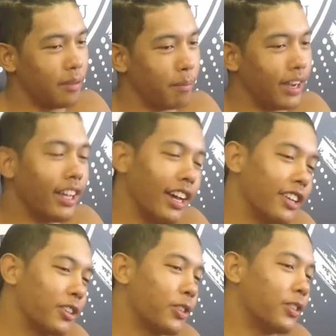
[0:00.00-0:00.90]
My
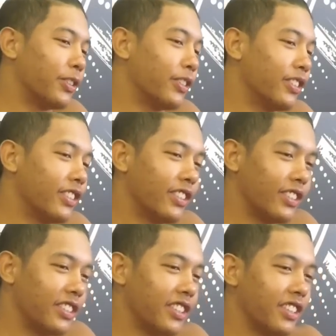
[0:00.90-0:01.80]
end goal
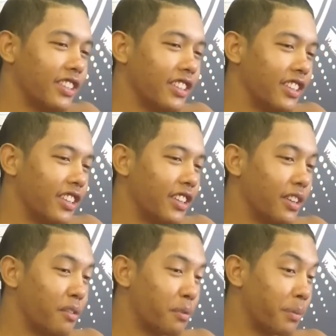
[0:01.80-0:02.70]

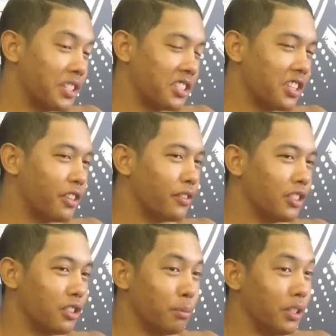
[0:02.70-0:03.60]
for myself
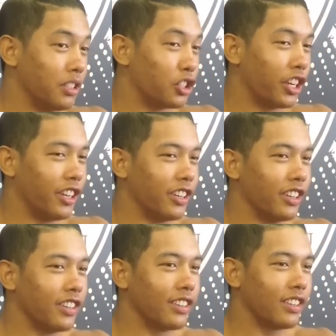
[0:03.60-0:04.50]
is to be a trainer.
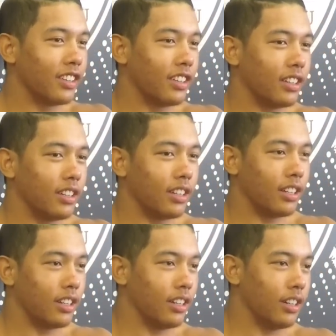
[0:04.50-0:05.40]

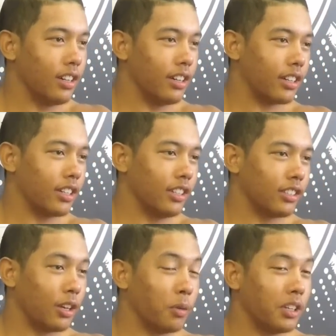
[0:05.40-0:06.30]
Because
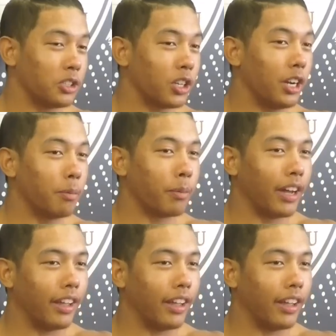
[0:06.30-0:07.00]
I want to train